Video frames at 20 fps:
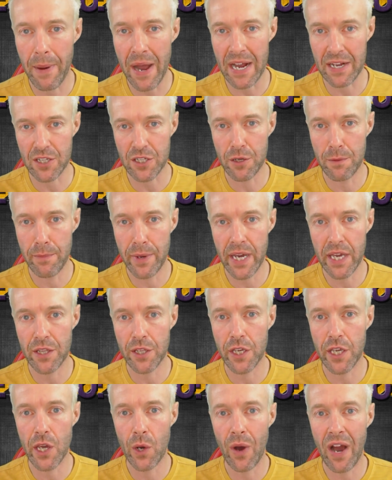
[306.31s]
back to me
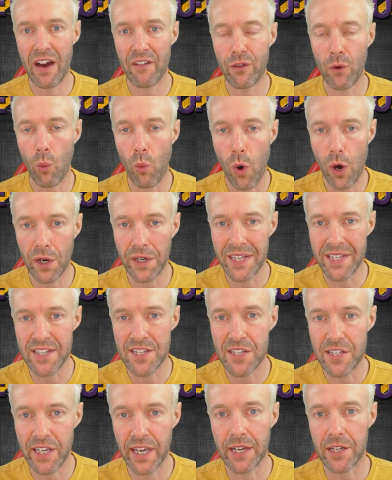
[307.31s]
that you have a 1 in
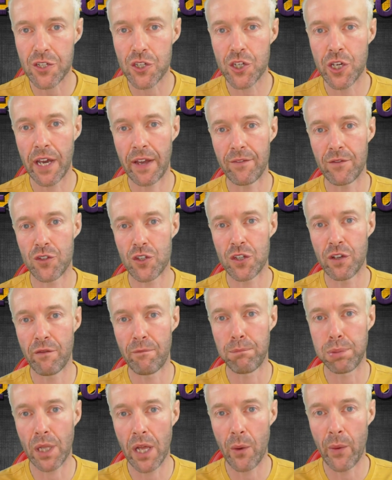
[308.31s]
6 chance
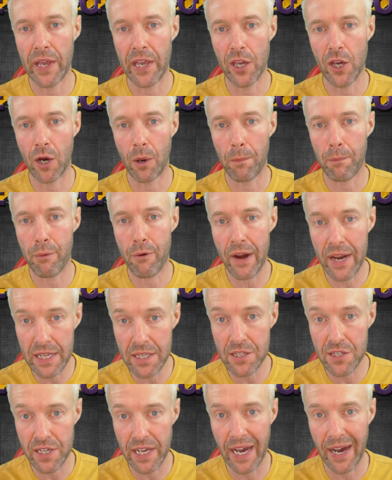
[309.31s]
of blowing your
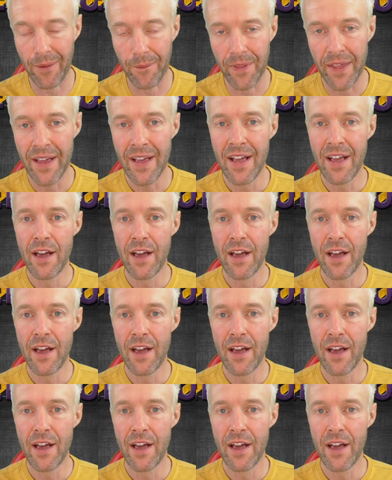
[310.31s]
brains out,